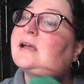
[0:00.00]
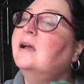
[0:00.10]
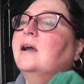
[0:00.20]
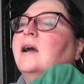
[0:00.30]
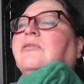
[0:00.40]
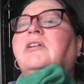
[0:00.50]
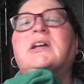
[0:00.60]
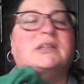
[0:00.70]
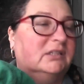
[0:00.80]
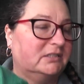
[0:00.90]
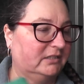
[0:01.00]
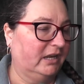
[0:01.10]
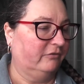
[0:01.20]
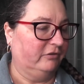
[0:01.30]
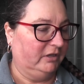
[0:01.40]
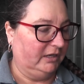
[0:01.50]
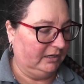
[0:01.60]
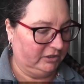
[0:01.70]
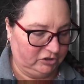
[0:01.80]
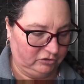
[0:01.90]
I've had this now for
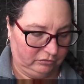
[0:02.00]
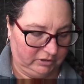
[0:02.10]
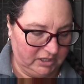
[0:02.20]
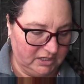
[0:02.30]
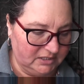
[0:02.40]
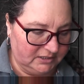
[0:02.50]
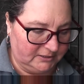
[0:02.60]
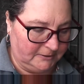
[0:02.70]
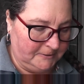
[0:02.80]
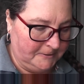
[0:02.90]
nearly 2 years.